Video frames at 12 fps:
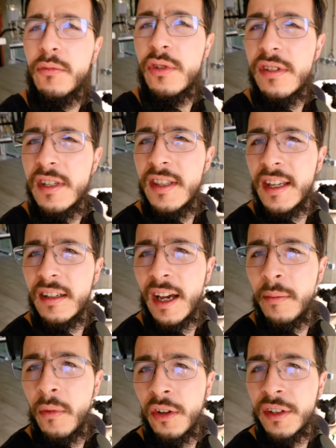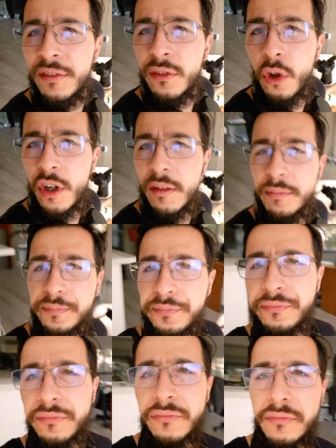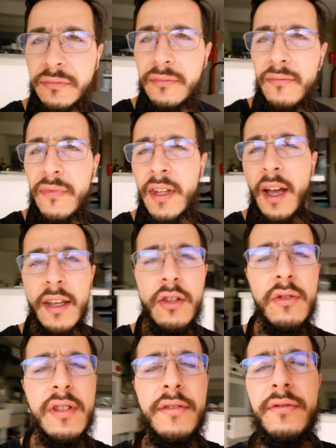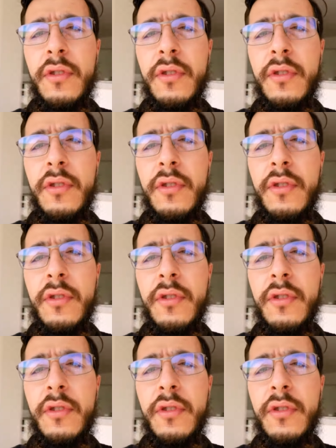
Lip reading: You see that I'm on the floor. I use the